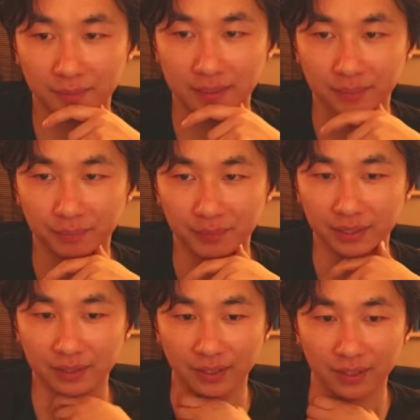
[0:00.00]
We send
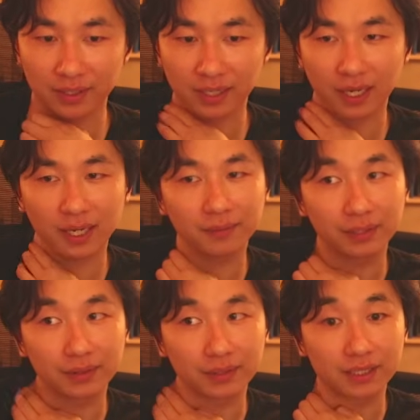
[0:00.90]
Bryn to the other side.
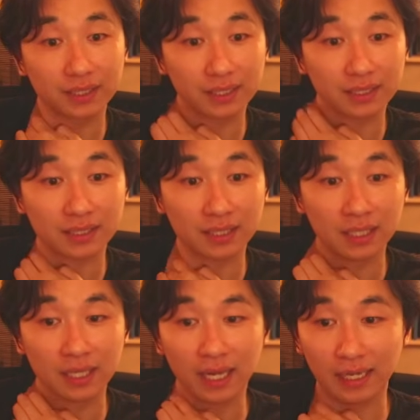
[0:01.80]
We go to 6,
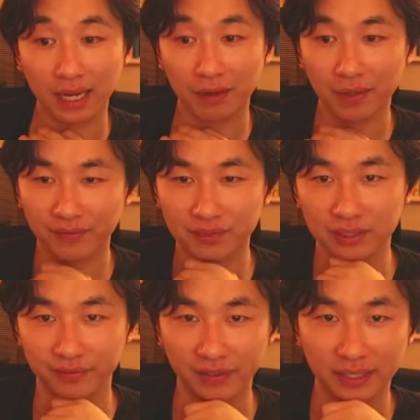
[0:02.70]
and now we have to
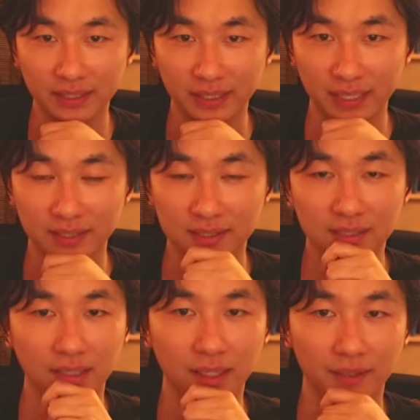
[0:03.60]
defend against
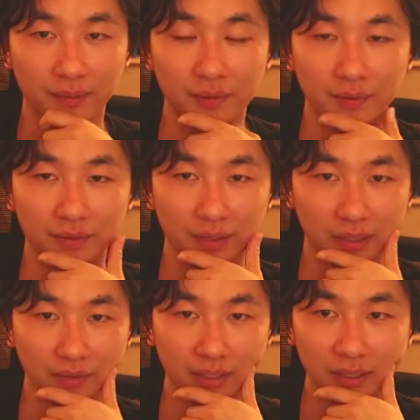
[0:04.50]

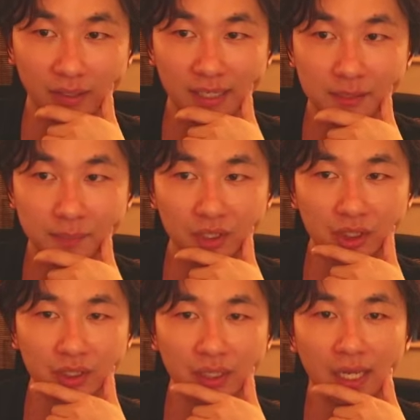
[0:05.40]
their next
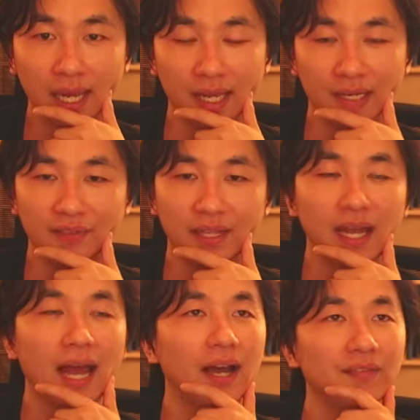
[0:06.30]
push. And if they
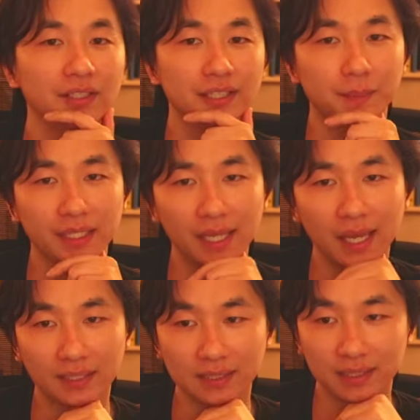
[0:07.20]
have a spinning
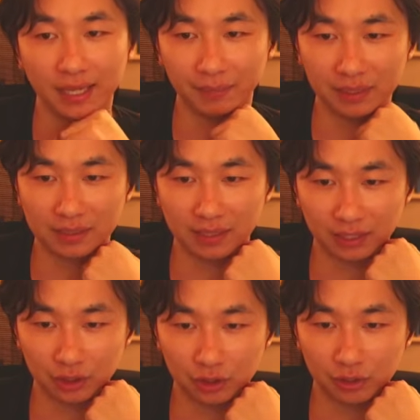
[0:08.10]
axe, that means they
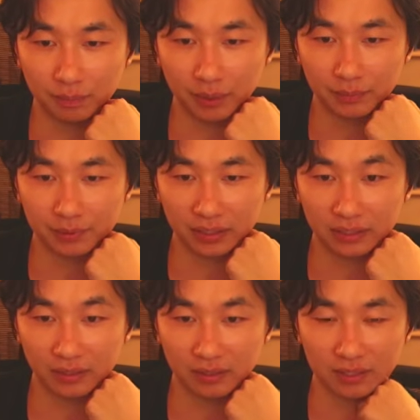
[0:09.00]
should be able to
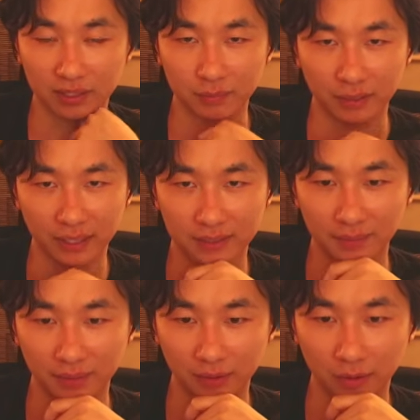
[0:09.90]
clear us unless we hit
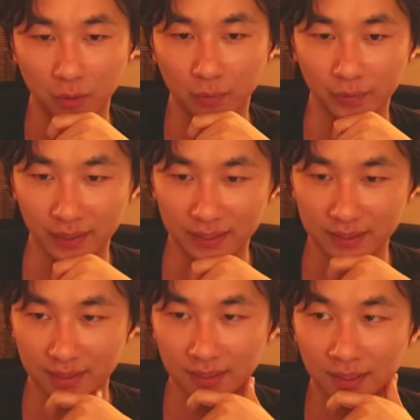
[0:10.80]
something
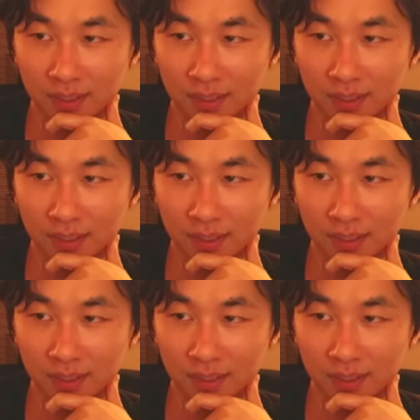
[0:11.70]
crazy.